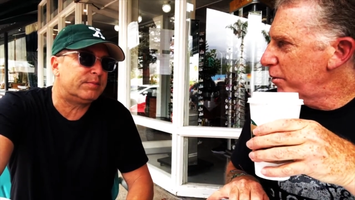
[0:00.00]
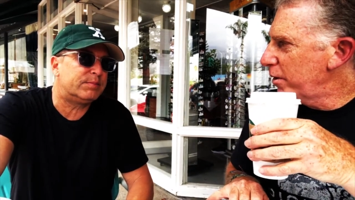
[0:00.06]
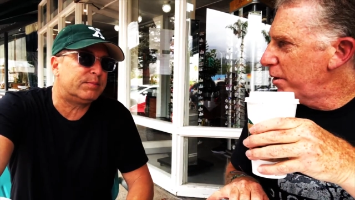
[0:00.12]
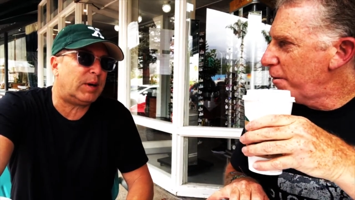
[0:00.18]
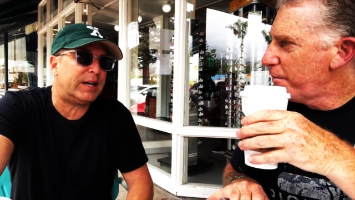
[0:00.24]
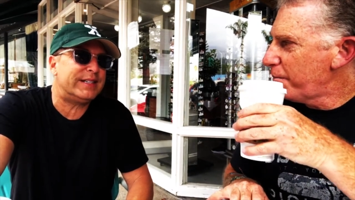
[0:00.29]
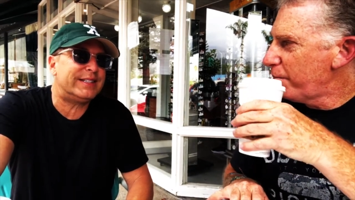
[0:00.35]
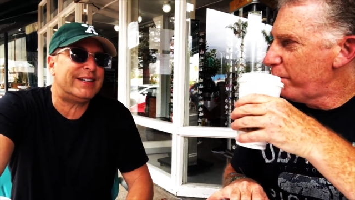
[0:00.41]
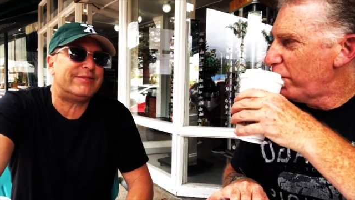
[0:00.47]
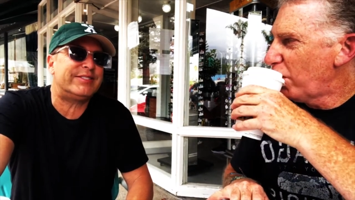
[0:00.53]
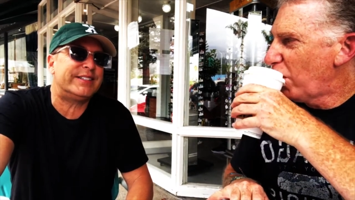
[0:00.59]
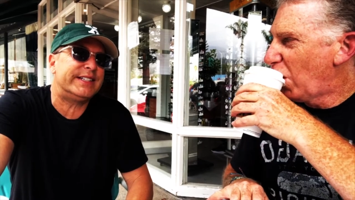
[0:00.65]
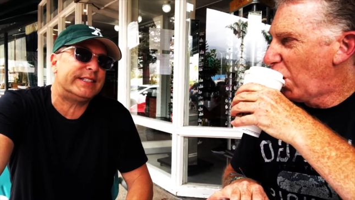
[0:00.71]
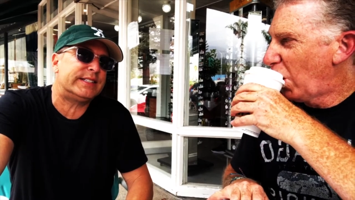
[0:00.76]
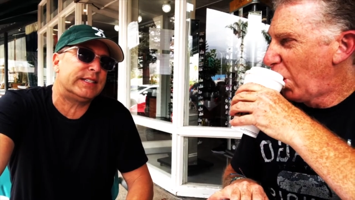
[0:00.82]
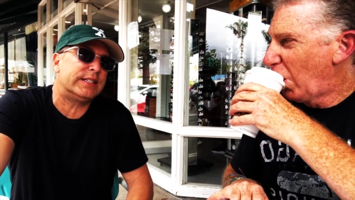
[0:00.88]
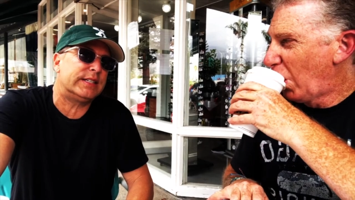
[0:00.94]
Speaker 1: by
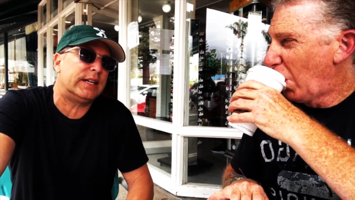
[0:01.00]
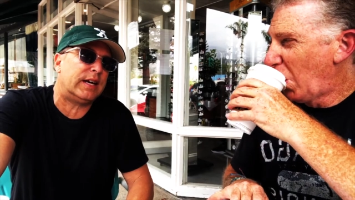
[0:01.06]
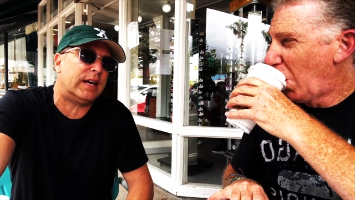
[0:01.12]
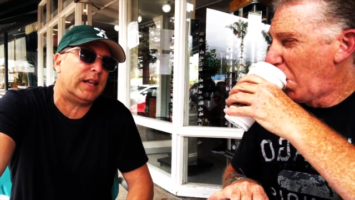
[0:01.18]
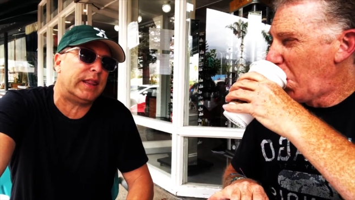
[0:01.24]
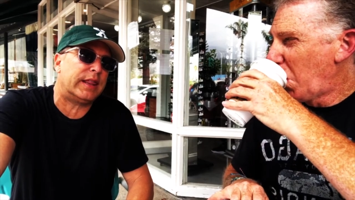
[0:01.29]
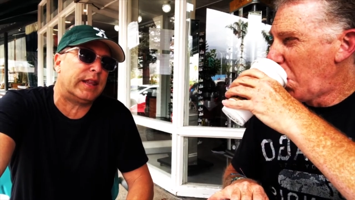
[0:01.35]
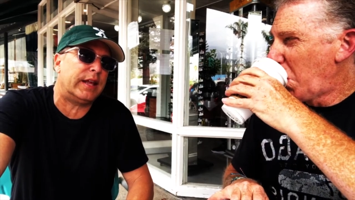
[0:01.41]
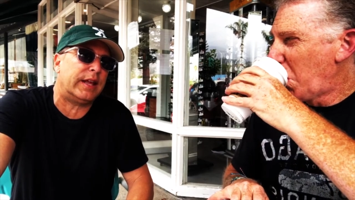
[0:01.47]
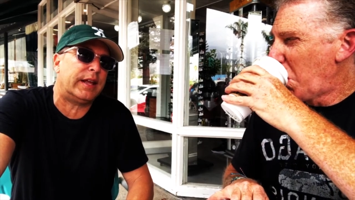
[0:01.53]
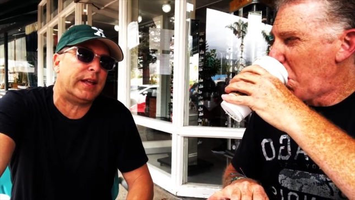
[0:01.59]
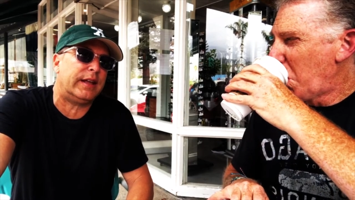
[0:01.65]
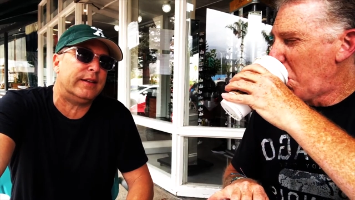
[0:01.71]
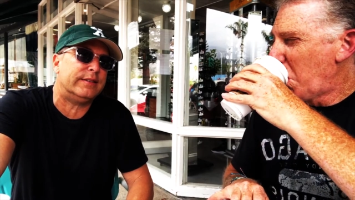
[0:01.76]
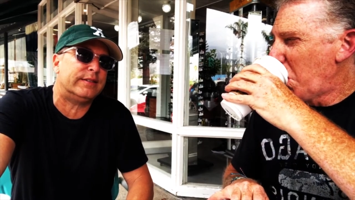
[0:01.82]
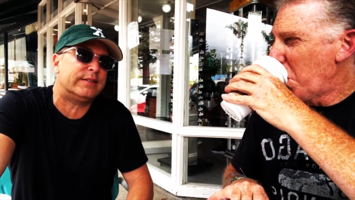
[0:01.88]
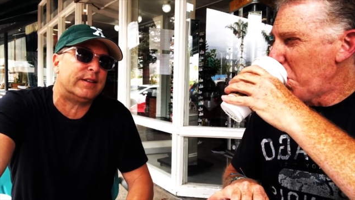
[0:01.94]
definition, I think,
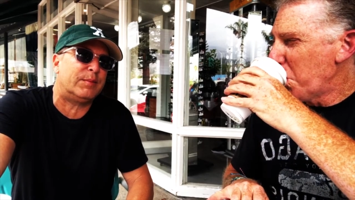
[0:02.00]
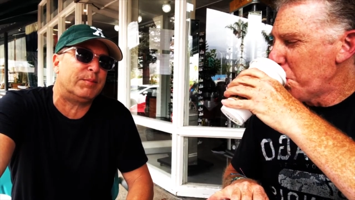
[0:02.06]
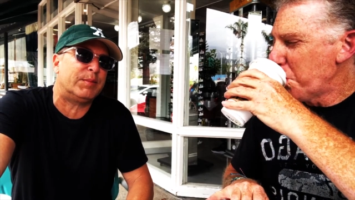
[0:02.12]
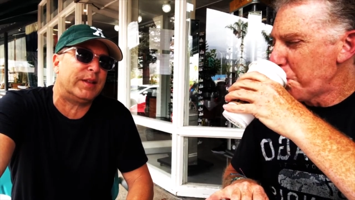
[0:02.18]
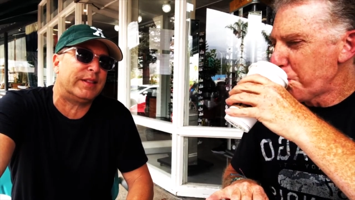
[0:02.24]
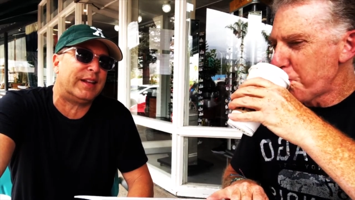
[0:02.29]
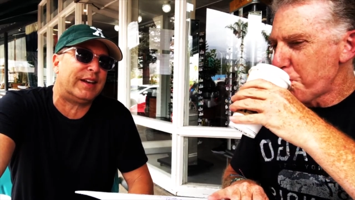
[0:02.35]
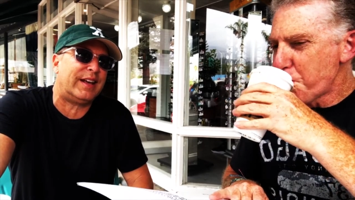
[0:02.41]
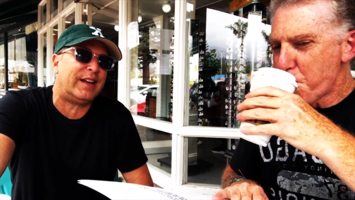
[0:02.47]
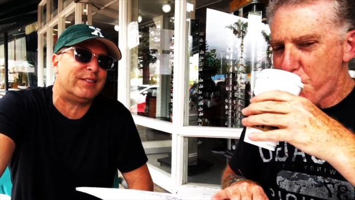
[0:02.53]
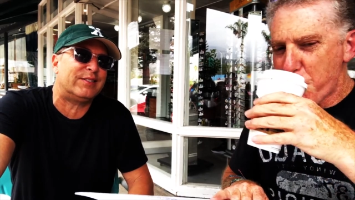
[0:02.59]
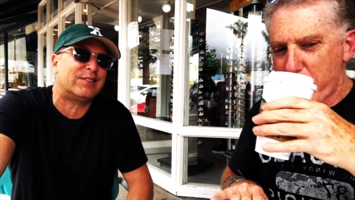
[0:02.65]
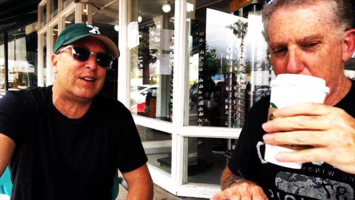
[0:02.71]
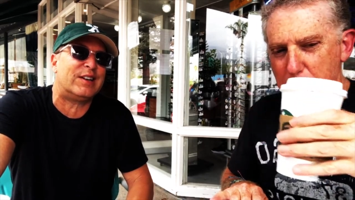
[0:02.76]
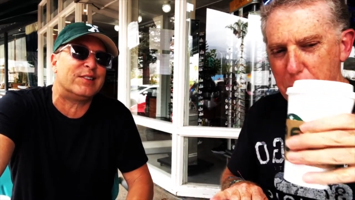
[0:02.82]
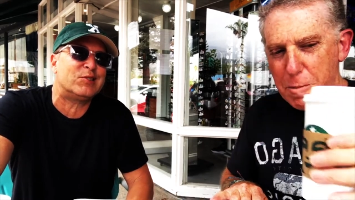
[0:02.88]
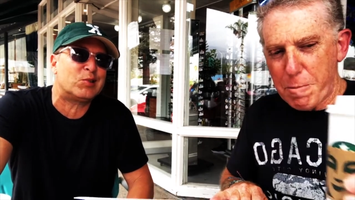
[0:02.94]
is something that has
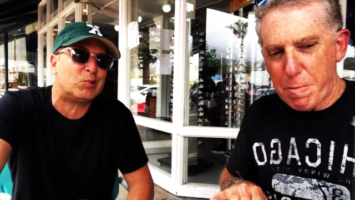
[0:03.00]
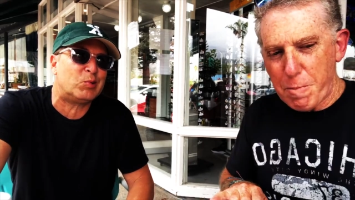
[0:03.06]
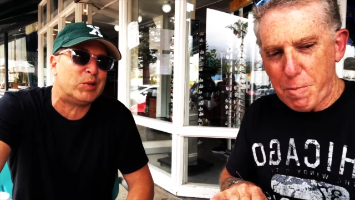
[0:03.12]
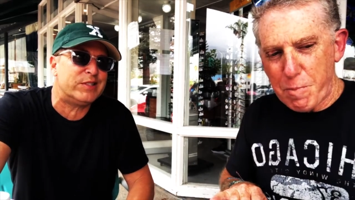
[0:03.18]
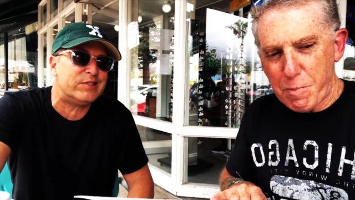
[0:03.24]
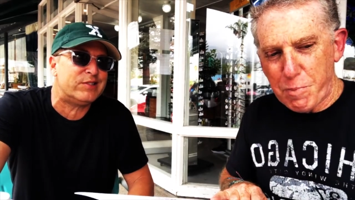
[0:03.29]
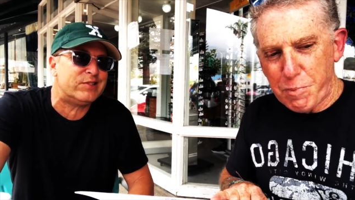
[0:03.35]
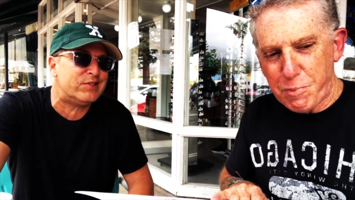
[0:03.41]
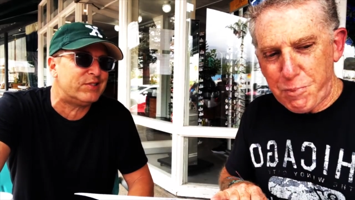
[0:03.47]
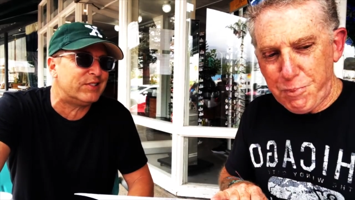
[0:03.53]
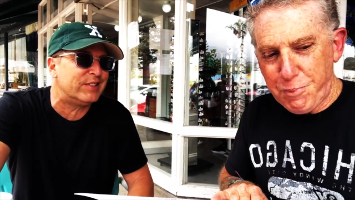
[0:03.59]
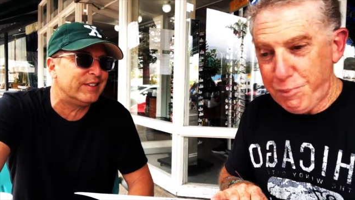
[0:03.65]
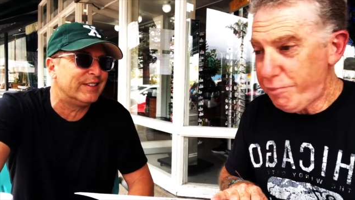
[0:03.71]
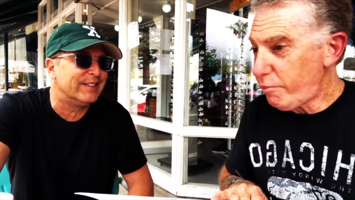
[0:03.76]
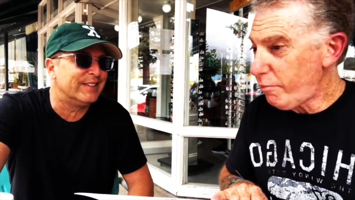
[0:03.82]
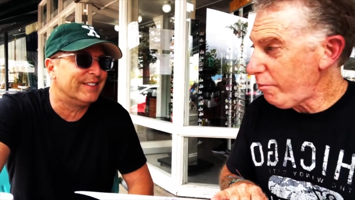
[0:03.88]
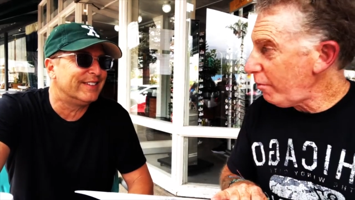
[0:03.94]
consequences.
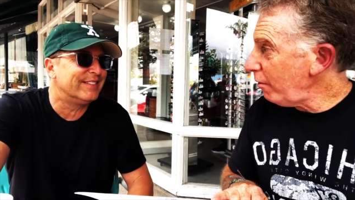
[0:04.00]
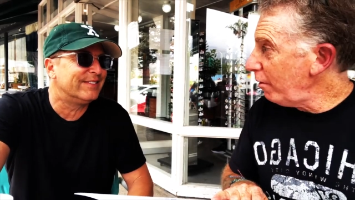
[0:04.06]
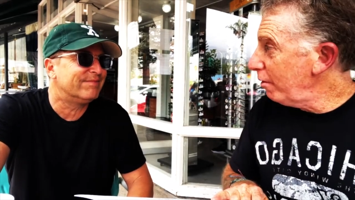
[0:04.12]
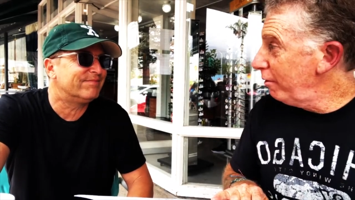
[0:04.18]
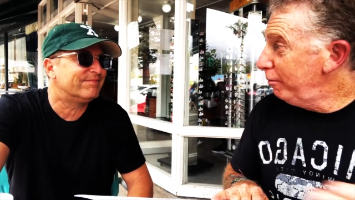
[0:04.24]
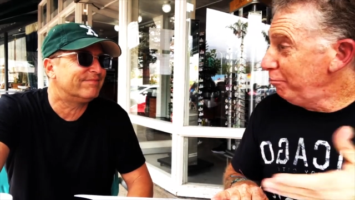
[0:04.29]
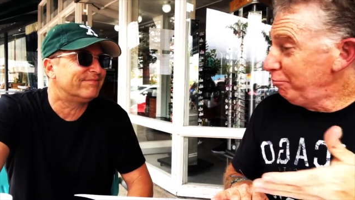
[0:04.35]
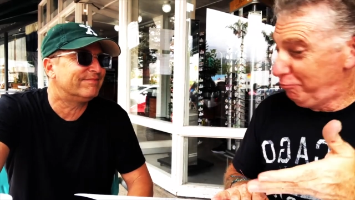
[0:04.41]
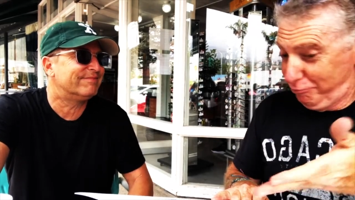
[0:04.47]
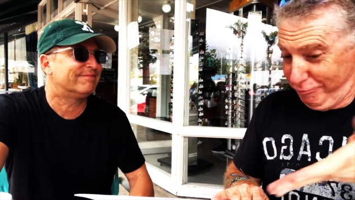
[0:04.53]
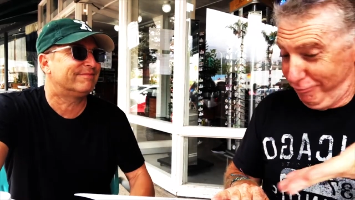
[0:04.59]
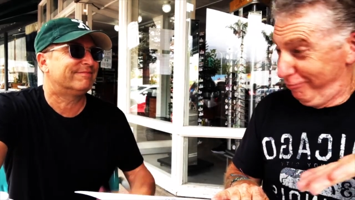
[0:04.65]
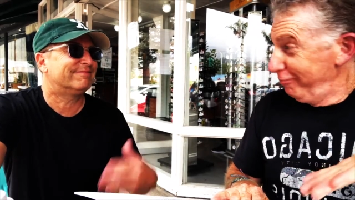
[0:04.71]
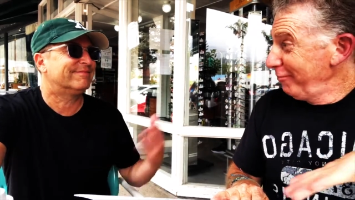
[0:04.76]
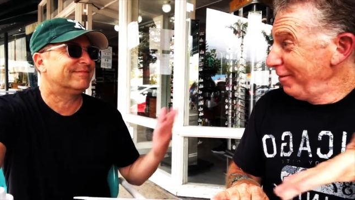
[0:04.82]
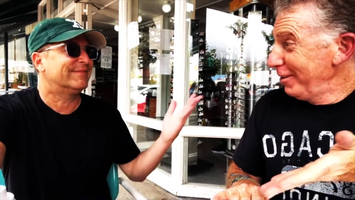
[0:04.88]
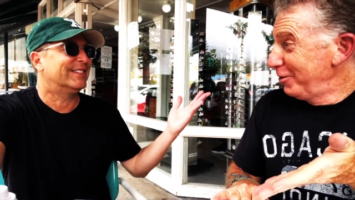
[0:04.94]

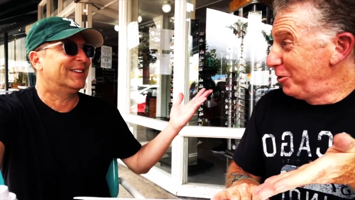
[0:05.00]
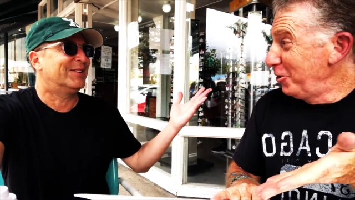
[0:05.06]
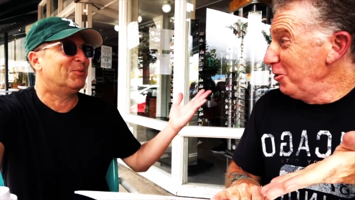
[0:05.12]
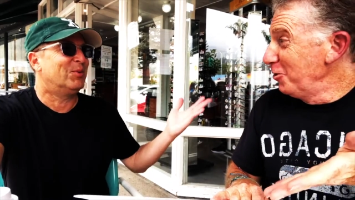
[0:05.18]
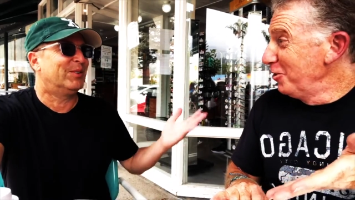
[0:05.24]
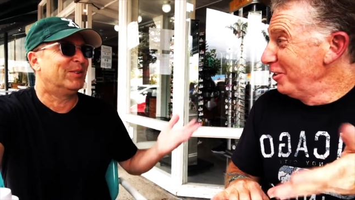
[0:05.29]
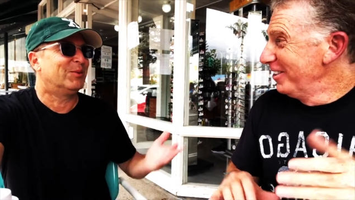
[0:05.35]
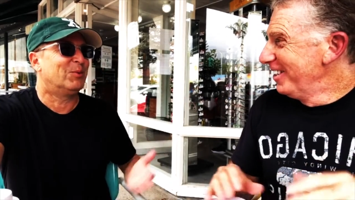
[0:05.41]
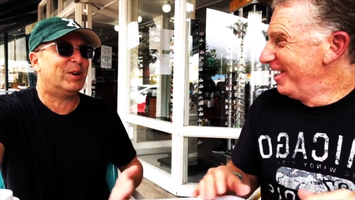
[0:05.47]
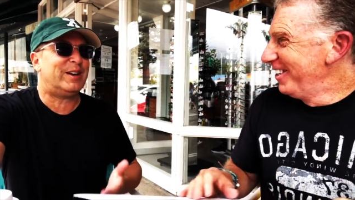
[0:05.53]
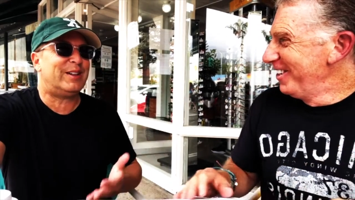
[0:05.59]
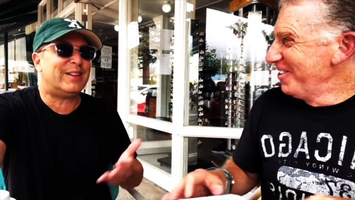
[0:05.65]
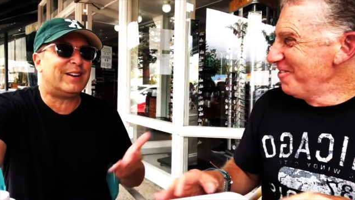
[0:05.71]
Dude, what are the